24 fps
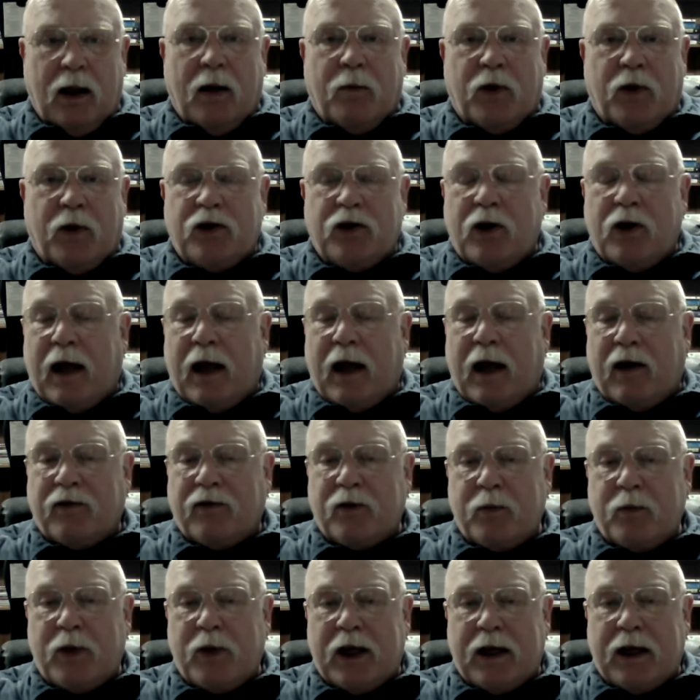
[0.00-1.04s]
But you have
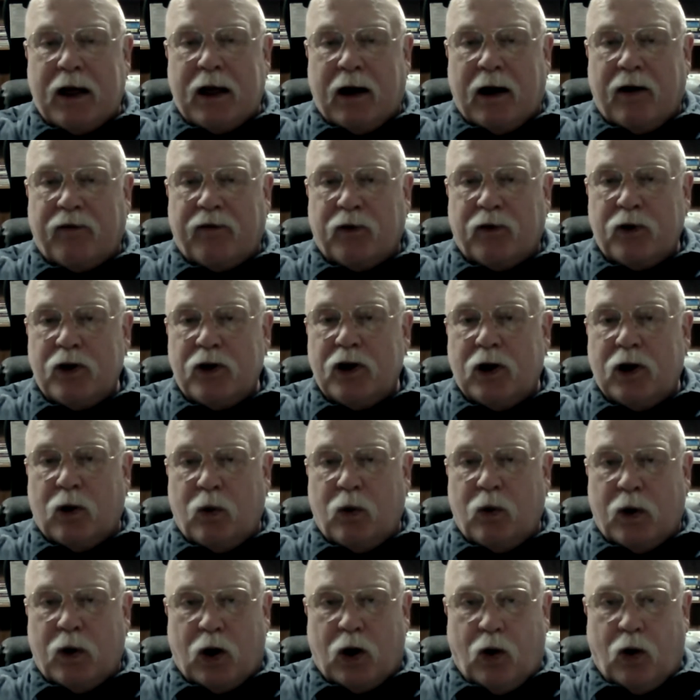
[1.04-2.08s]
to be careful. You don't
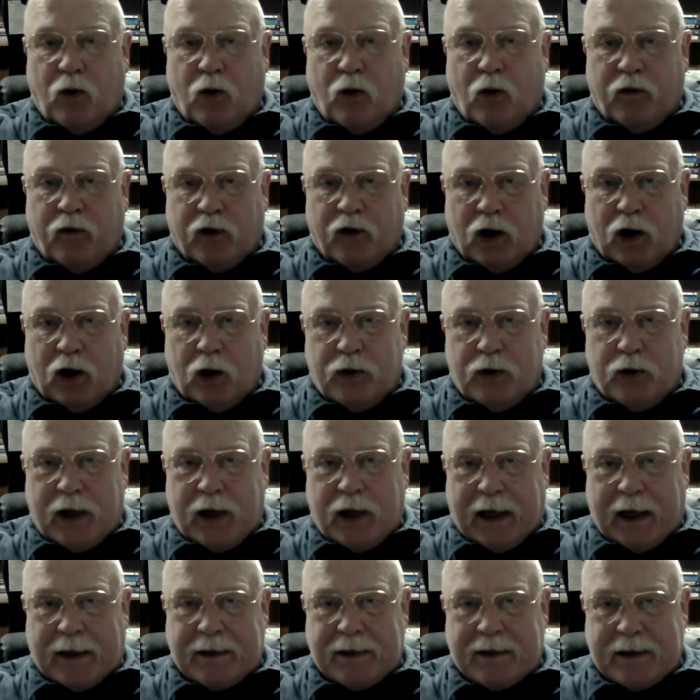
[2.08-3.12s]
want to overload
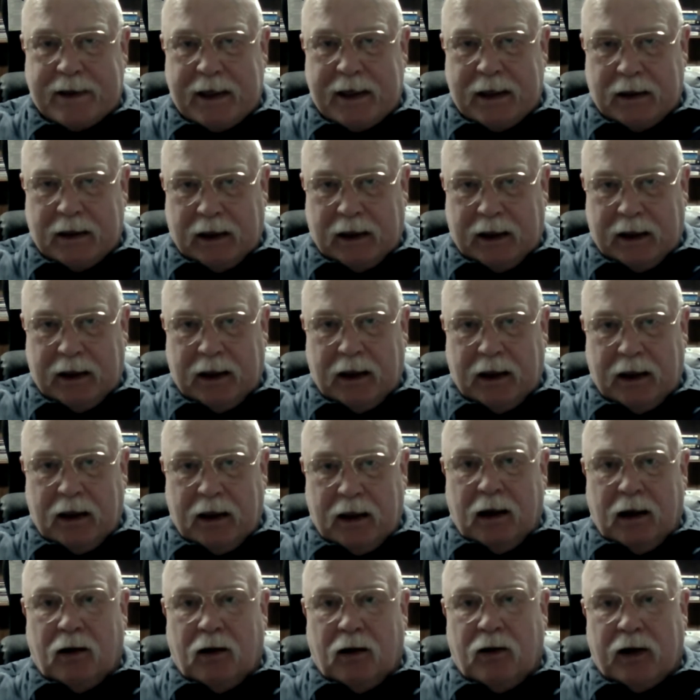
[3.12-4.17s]
that ceiling.
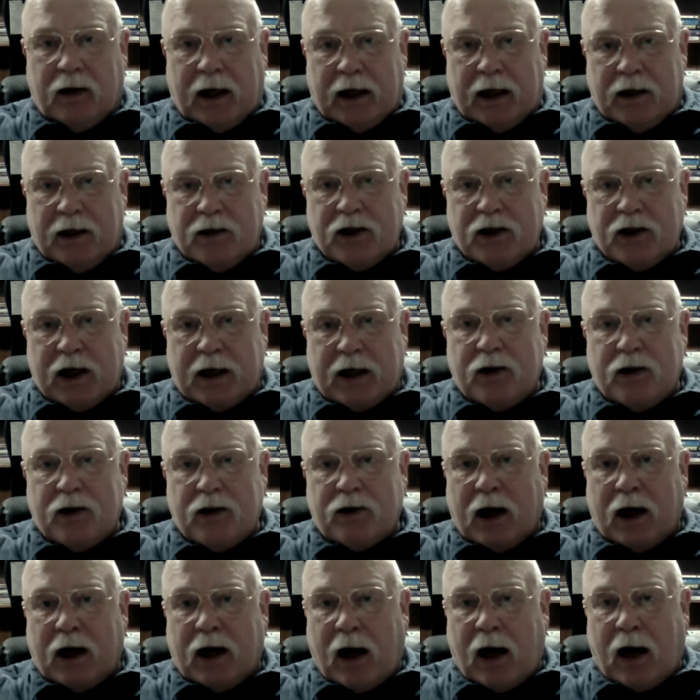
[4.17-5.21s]
Okay, check your
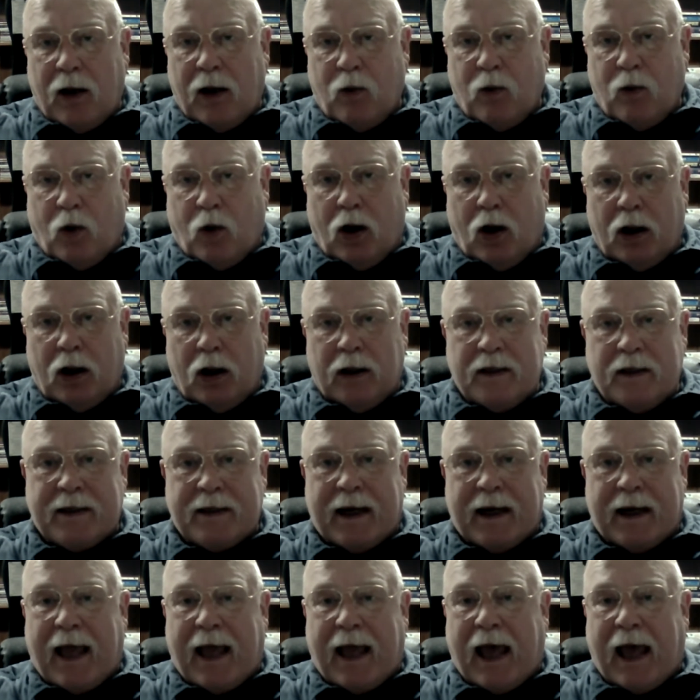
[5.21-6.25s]
drywall, is
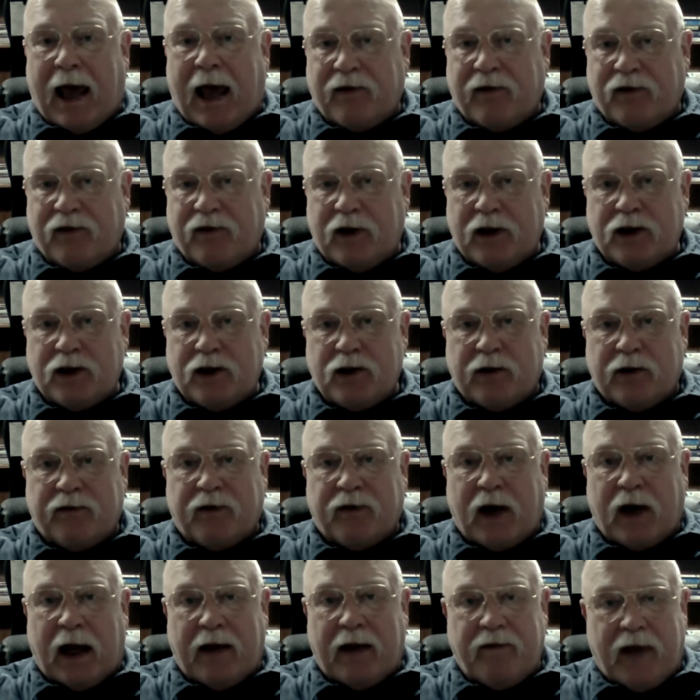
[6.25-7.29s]
it a 1/2 inch or
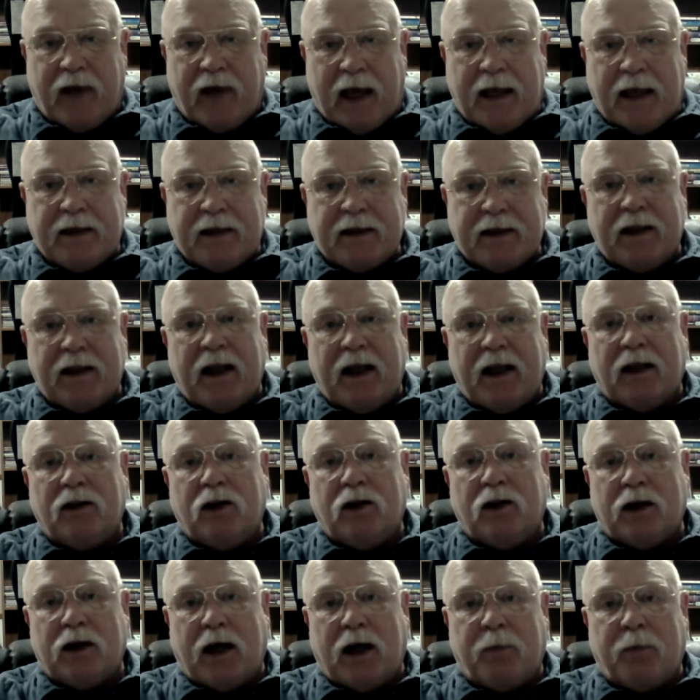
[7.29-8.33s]
5/8, and then
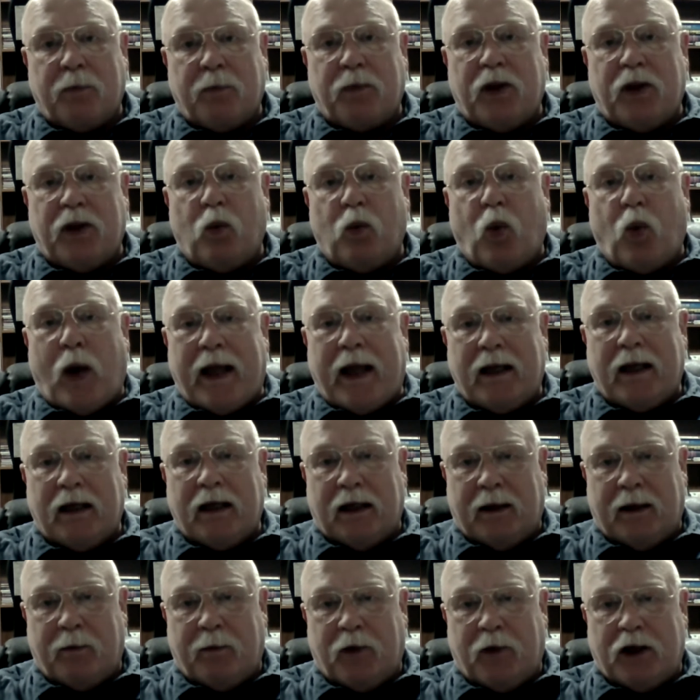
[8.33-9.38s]
look up the weight
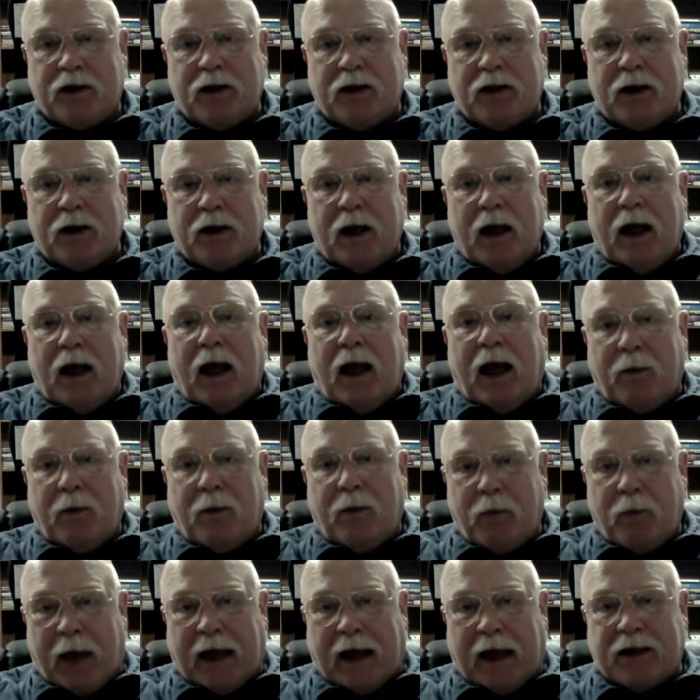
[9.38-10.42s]
limits and
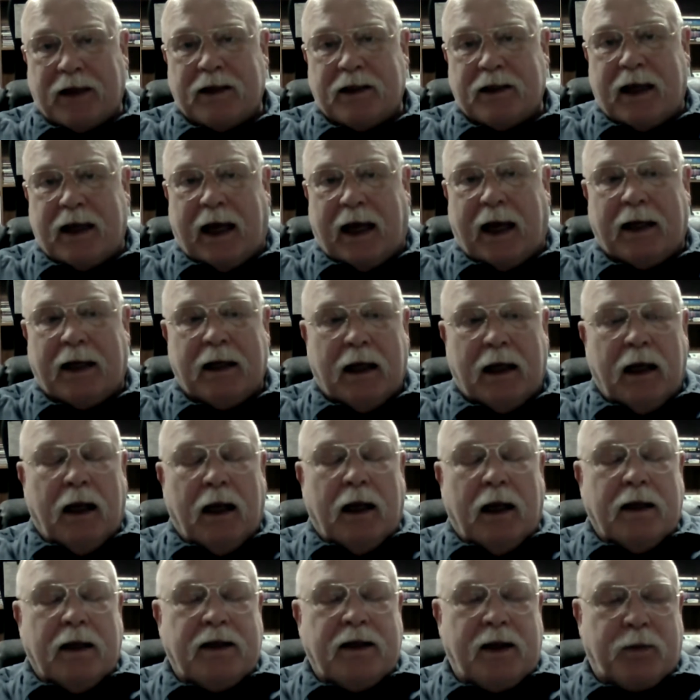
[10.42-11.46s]
match that.
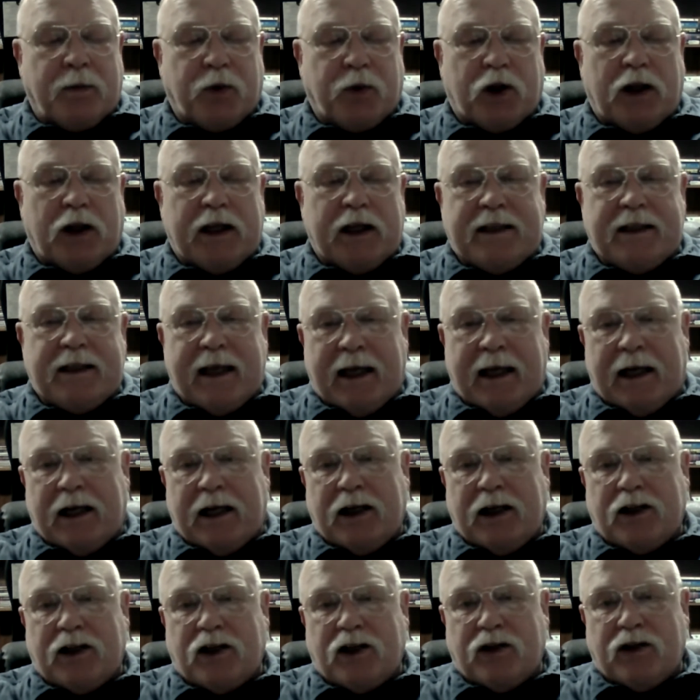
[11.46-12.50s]
Typically 10
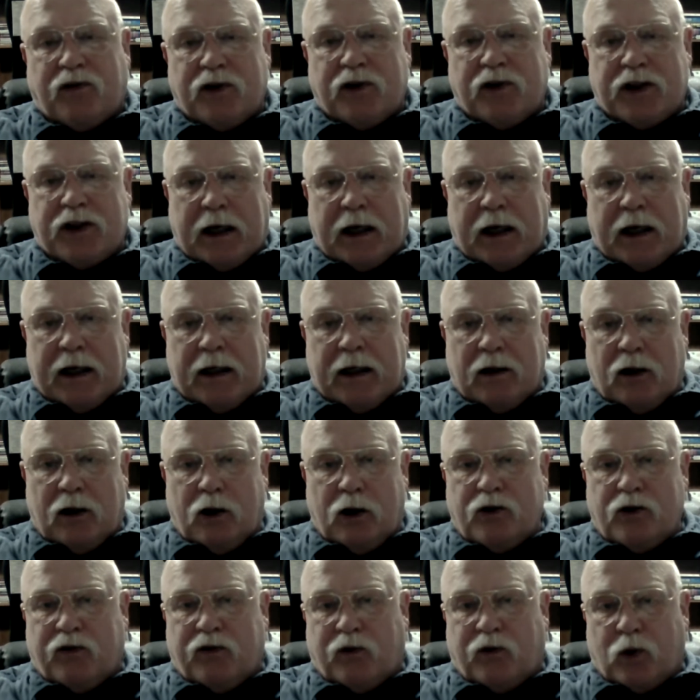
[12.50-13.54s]
inches for
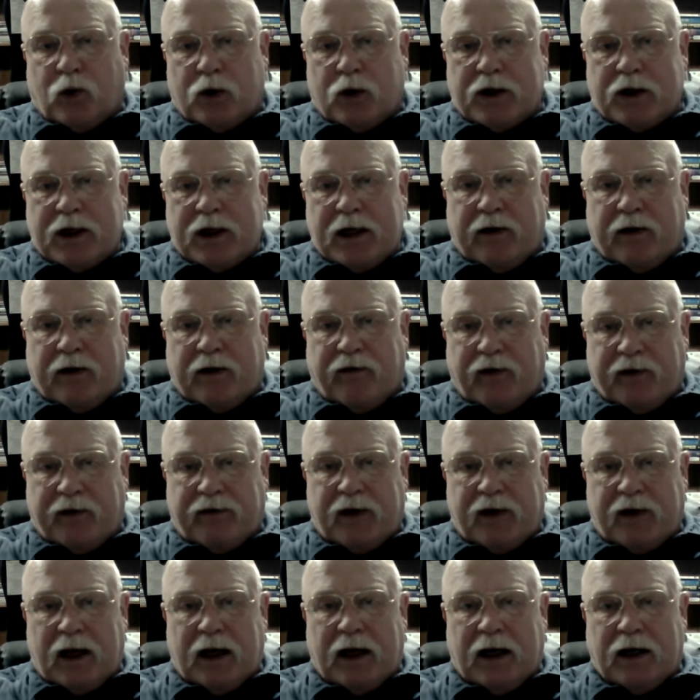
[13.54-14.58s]
cellulose, 14 or
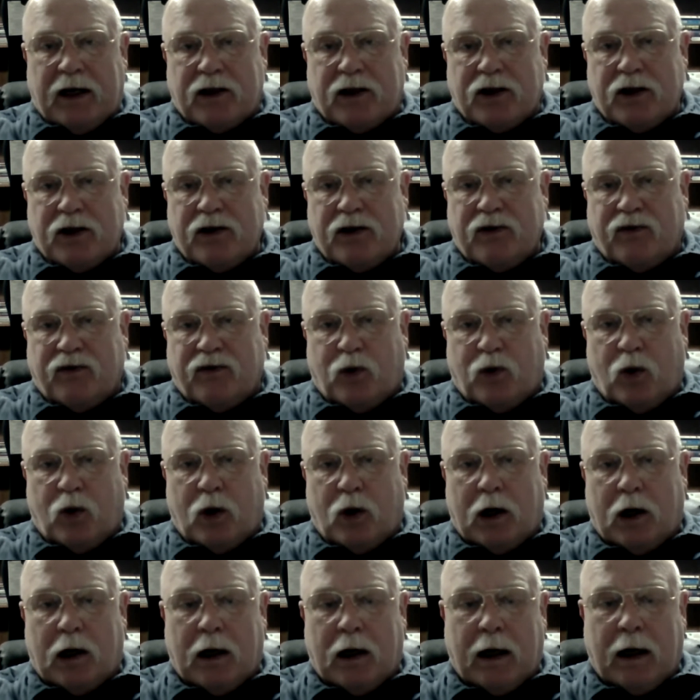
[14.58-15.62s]
15 inches
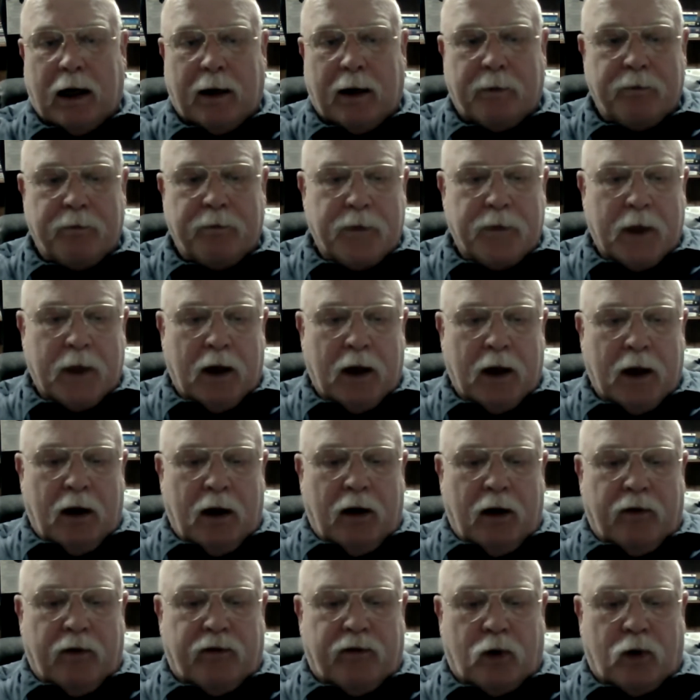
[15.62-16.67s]
for
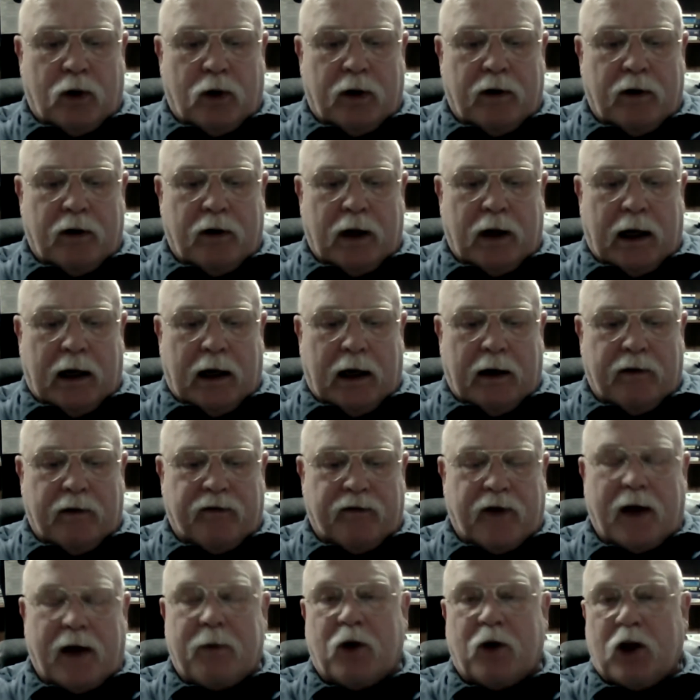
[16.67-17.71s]

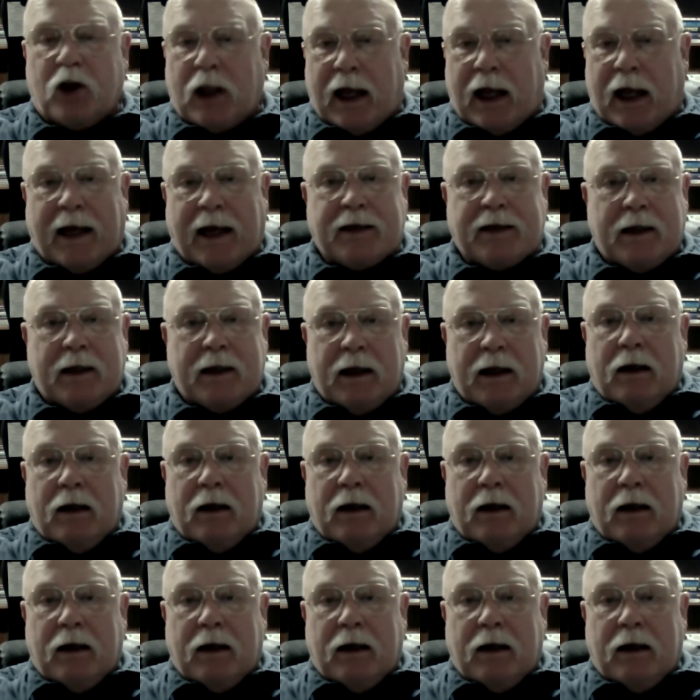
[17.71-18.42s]
fiberglass.